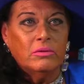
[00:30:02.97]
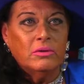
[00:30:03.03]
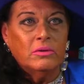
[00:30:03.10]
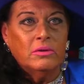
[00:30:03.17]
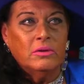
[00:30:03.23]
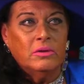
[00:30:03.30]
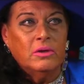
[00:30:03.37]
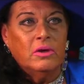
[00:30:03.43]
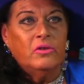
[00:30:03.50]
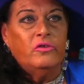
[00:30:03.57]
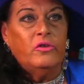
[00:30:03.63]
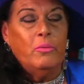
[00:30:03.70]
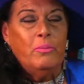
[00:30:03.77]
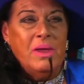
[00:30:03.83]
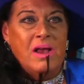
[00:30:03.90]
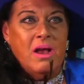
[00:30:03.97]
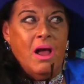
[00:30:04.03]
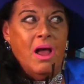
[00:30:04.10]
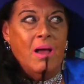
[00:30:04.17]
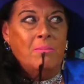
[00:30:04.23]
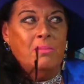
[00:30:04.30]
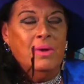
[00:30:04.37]
Yeah. To
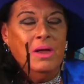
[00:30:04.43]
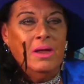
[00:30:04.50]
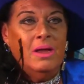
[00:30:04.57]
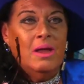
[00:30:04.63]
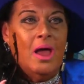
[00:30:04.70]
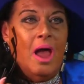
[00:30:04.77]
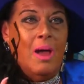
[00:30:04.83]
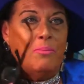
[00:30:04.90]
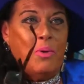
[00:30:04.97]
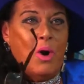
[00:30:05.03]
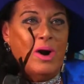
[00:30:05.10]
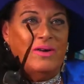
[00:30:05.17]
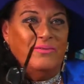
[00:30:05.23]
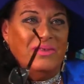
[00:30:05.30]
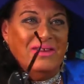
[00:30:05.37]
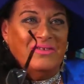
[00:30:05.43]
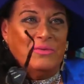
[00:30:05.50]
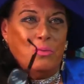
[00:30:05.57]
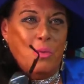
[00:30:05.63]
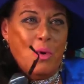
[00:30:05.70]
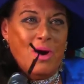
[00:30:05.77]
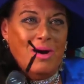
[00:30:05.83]
become a part of
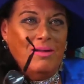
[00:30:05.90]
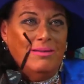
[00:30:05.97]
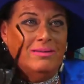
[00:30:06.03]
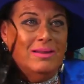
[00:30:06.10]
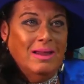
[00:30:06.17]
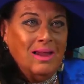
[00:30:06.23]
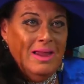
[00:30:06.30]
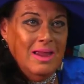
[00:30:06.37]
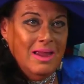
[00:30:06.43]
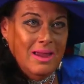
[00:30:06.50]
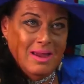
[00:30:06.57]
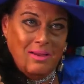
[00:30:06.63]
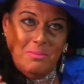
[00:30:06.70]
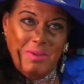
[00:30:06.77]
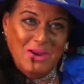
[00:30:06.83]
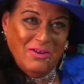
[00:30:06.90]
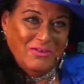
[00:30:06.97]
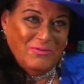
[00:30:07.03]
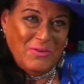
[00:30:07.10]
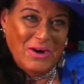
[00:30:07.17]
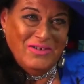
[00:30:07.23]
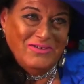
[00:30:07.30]
this world because
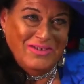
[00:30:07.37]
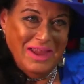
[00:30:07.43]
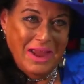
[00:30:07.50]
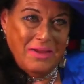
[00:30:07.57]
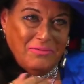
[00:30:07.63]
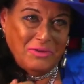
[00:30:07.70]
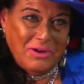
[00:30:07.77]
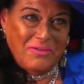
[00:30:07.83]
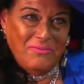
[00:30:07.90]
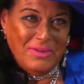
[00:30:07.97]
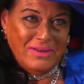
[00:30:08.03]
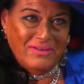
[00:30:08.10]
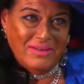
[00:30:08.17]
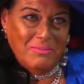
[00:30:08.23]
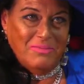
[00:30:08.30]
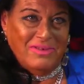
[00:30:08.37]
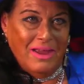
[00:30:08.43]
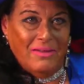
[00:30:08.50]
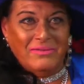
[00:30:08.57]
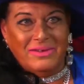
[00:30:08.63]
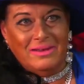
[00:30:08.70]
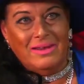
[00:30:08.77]
first they have to convince
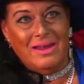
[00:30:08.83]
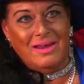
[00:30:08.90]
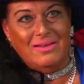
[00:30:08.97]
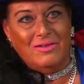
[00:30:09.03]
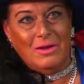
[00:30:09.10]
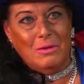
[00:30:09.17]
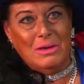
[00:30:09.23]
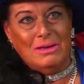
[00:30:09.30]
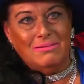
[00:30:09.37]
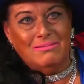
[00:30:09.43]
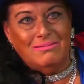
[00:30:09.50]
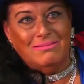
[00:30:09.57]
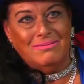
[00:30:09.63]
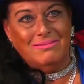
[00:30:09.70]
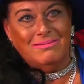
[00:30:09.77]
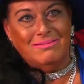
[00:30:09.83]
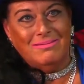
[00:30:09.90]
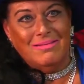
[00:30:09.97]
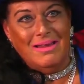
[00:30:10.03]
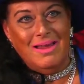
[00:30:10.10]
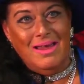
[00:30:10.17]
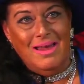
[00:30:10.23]
themselves that they can do it. Yeah.
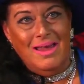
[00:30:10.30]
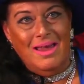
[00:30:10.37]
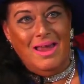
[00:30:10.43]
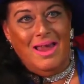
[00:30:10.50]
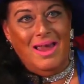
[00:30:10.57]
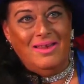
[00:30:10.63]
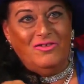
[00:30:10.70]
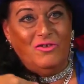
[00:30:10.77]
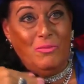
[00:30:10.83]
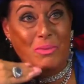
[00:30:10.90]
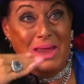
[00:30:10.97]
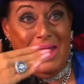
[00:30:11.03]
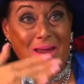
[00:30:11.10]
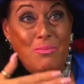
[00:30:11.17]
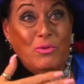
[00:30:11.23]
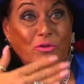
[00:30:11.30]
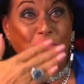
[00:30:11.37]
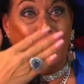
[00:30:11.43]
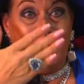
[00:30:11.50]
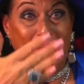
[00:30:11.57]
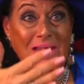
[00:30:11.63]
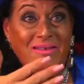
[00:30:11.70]
And to be able
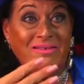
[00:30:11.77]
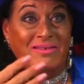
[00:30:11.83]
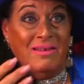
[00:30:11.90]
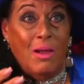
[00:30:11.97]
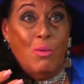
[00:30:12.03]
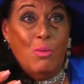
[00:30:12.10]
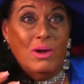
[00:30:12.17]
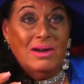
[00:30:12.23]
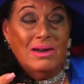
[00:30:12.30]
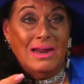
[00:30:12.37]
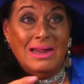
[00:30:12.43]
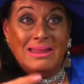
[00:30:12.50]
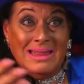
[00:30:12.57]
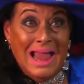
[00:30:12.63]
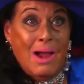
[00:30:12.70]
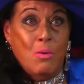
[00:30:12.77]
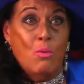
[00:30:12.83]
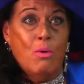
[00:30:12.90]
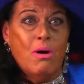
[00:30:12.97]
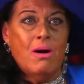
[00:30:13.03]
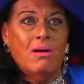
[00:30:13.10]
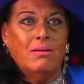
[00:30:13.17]
to meet someone in that
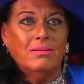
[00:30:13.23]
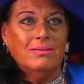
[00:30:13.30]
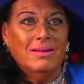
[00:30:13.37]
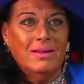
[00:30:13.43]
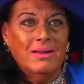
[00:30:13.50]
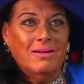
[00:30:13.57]
world